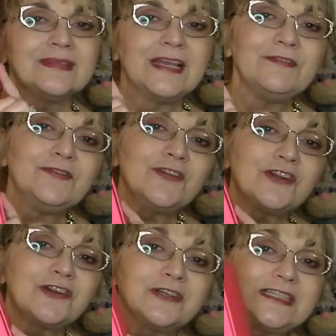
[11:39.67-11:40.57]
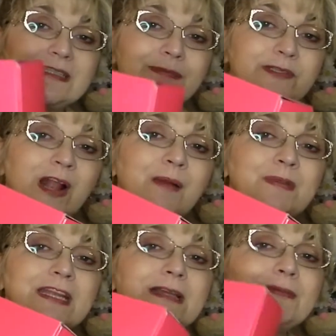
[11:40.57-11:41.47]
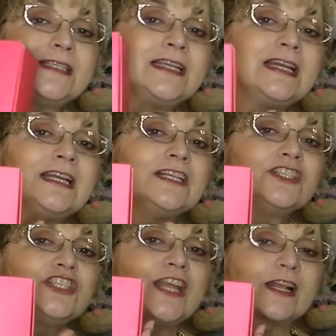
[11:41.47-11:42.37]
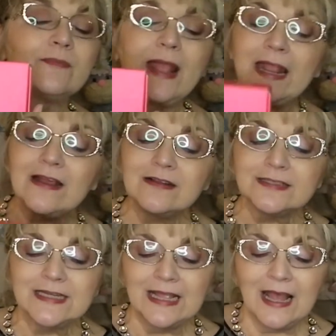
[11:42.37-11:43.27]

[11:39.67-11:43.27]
if you've not already subscribed to Ipsy, check them out.